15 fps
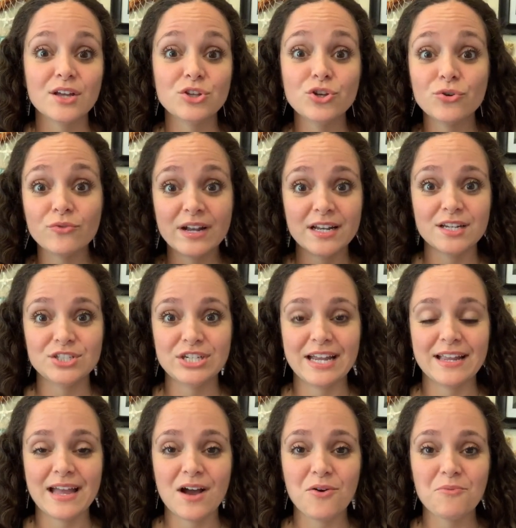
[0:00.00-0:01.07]
you're ready to
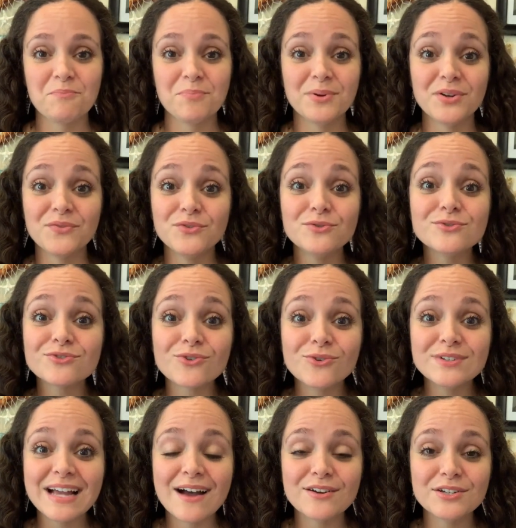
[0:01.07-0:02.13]
check out. But if you scroll
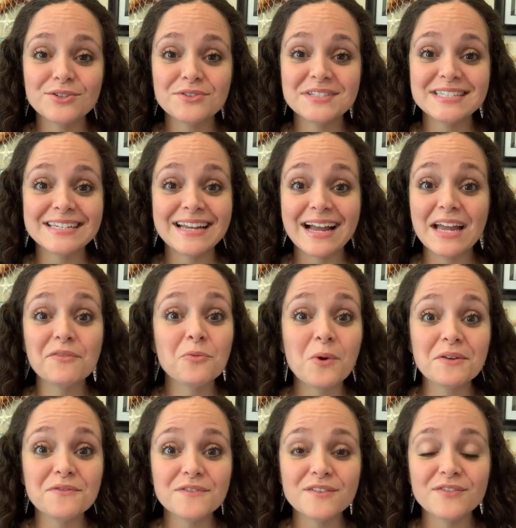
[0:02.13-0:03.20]
down and you see I have
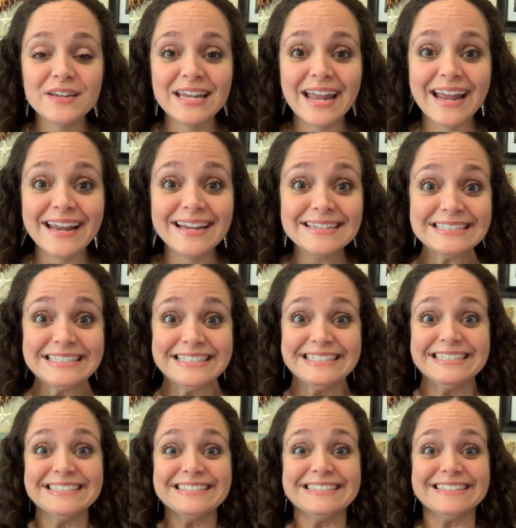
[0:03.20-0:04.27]
158,
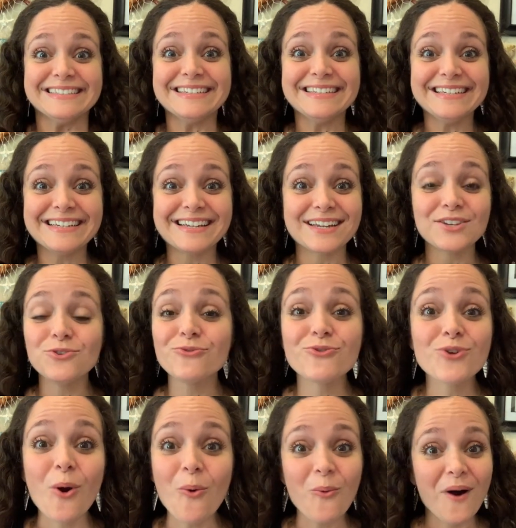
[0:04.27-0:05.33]
eek, you
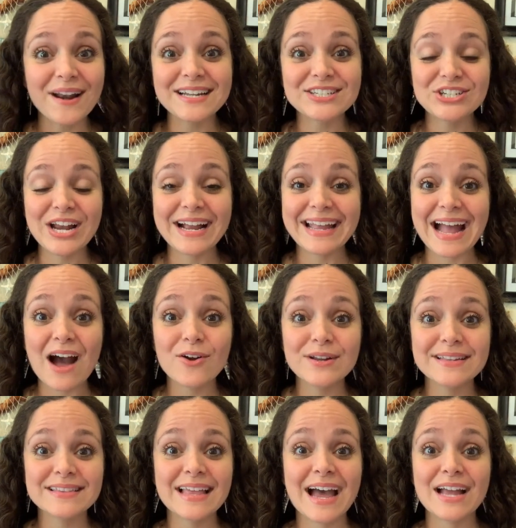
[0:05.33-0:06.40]
don't want to check out
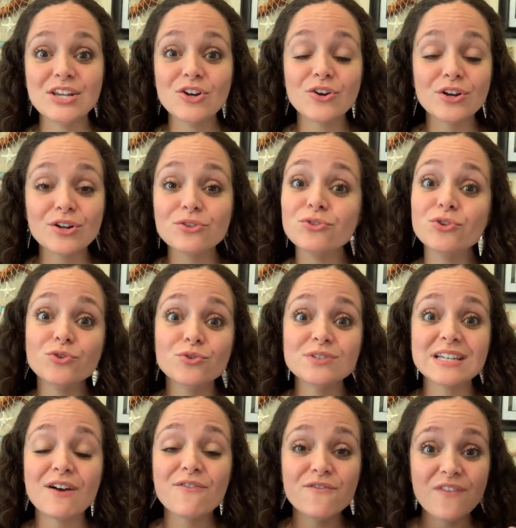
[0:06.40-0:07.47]
at that. You're going to
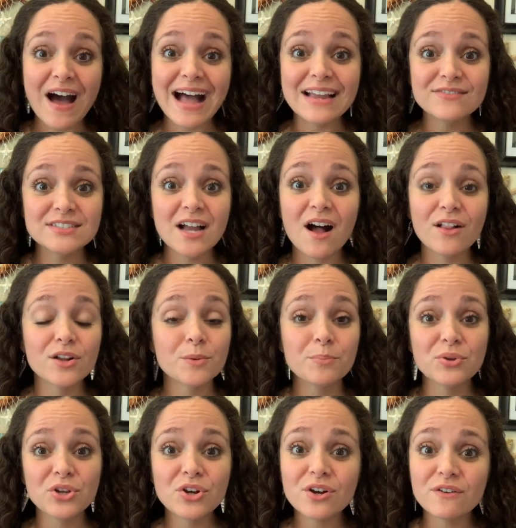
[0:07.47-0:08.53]
lose a $5,
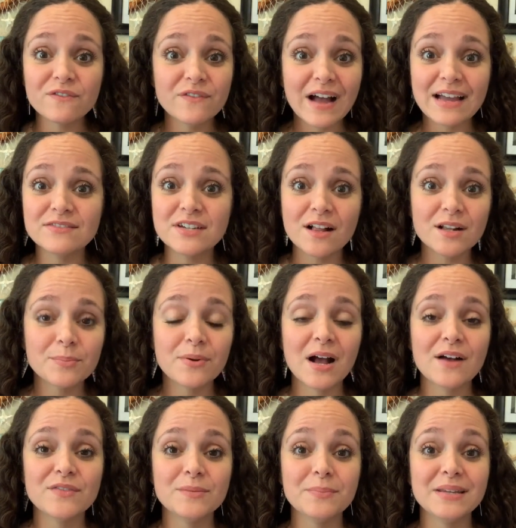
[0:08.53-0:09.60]
pure $5
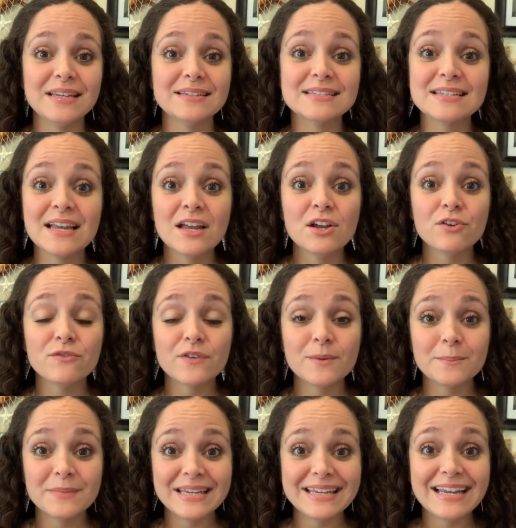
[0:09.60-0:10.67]
profit piece. For
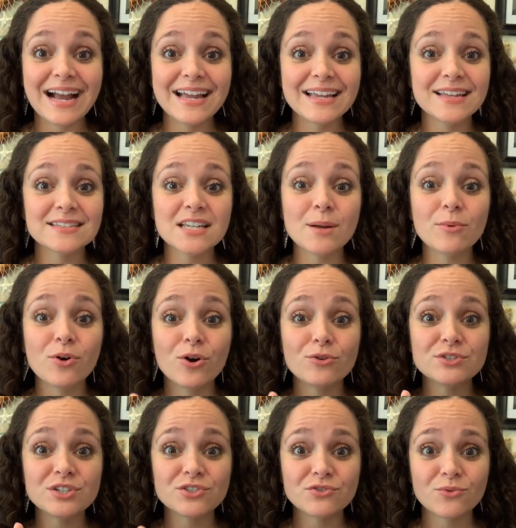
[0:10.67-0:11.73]
me, I get double
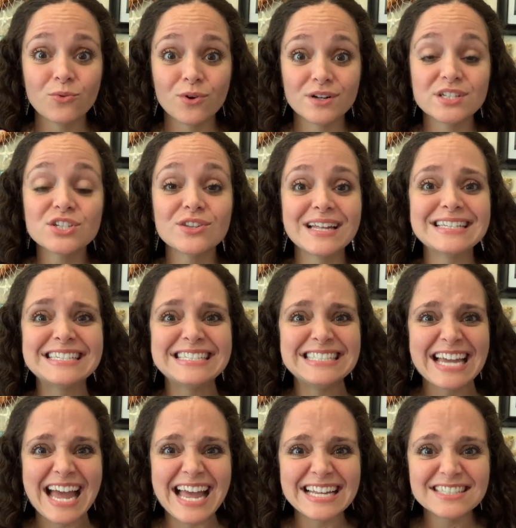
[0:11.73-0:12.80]
hostess rewards. So that's
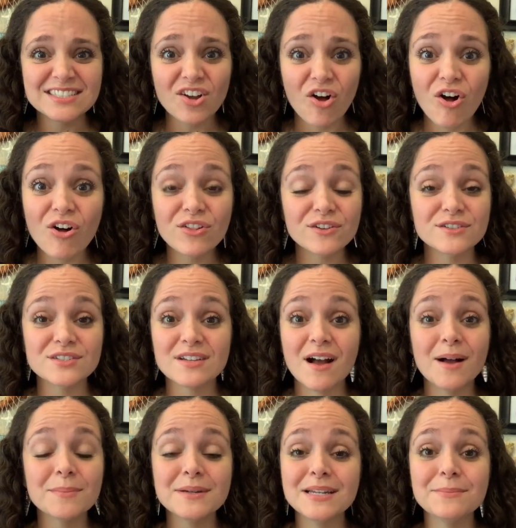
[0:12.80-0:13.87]
$10
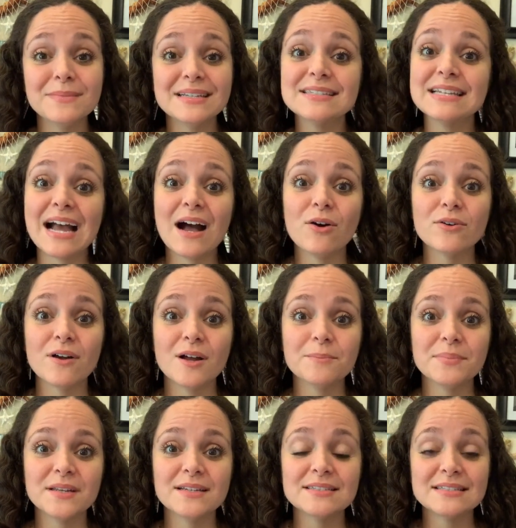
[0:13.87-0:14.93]
I'm going to miss out on
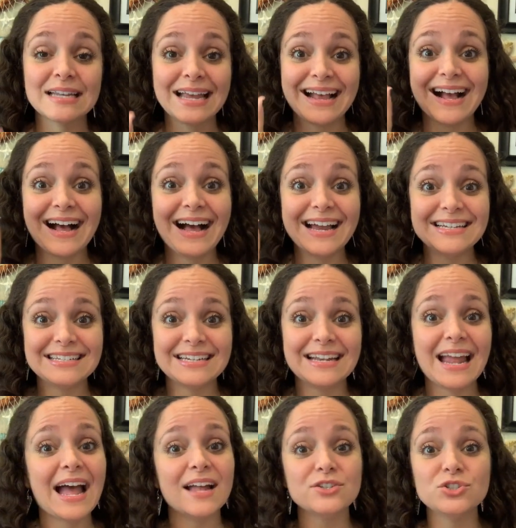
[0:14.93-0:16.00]
because I
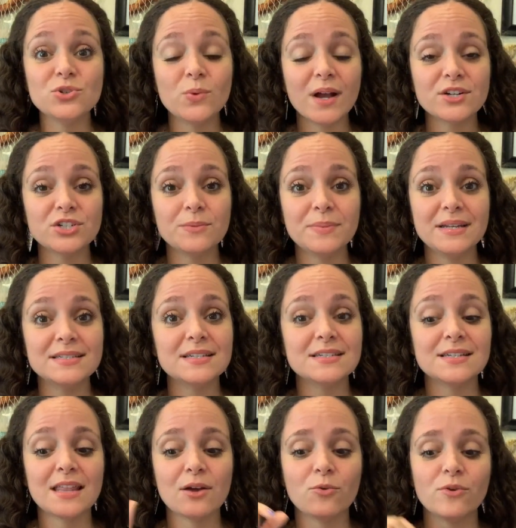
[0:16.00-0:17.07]
didn't add 2 extra pieces
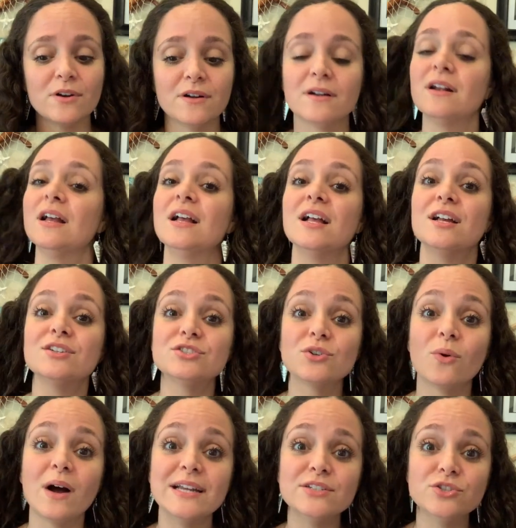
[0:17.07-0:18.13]
to that order.
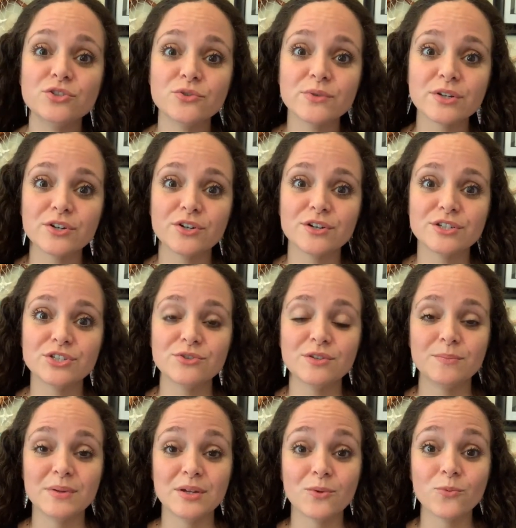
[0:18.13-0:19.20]
So I do encourage you
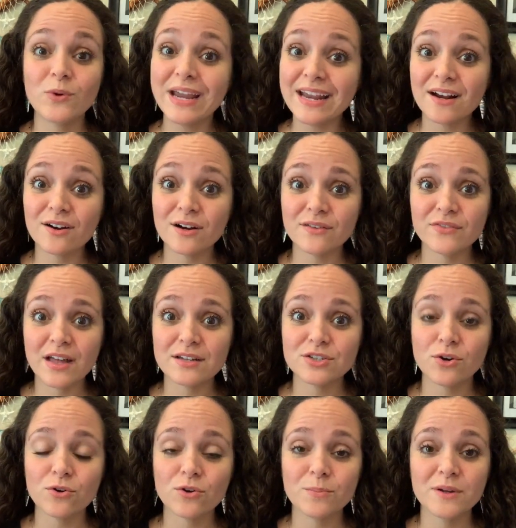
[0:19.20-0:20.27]
to be aware of that
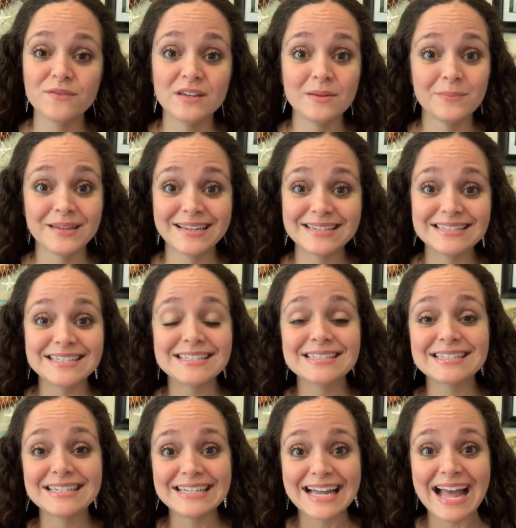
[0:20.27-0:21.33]
total PV because this
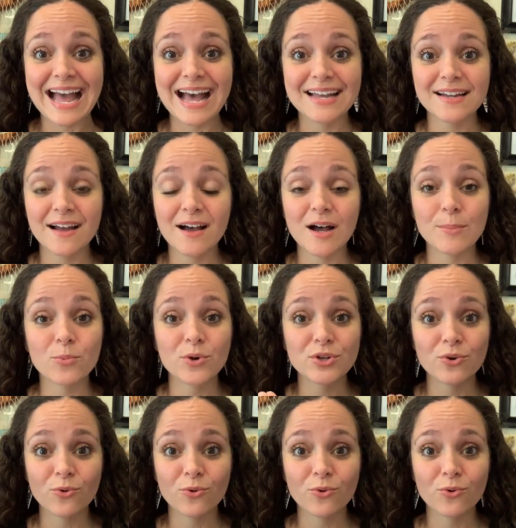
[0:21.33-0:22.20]
is going to add up when